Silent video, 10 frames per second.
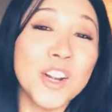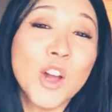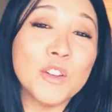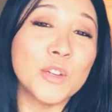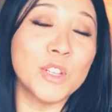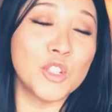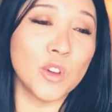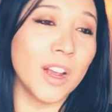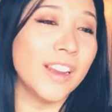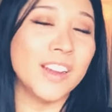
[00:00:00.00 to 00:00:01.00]
don't know if she was
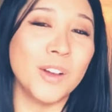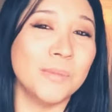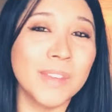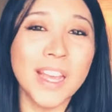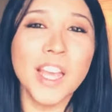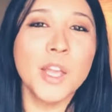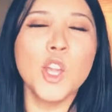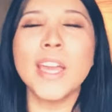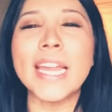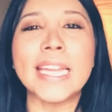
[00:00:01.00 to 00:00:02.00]
drunk, you know.
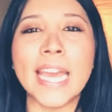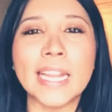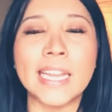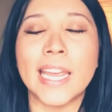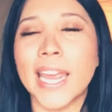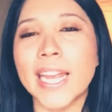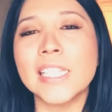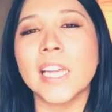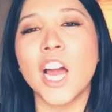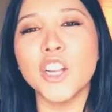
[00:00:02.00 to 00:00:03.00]
You get giggly.
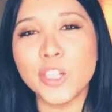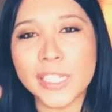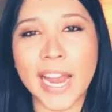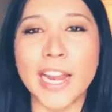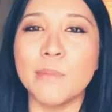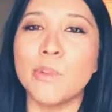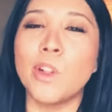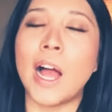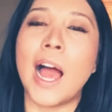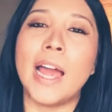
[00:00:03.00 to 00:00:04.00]
It's
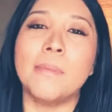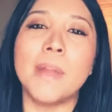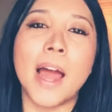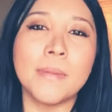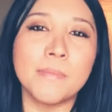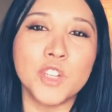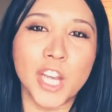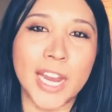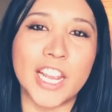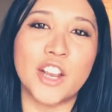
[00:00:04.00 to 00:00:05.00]
understandable. I'm not
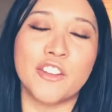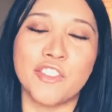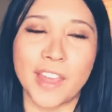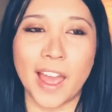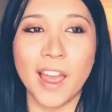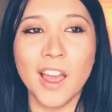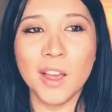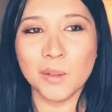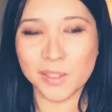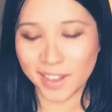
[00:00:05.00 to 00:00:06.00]
shading her for that.
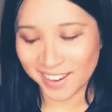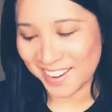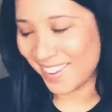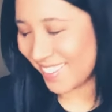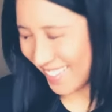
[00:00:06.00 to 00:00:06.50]
She's like,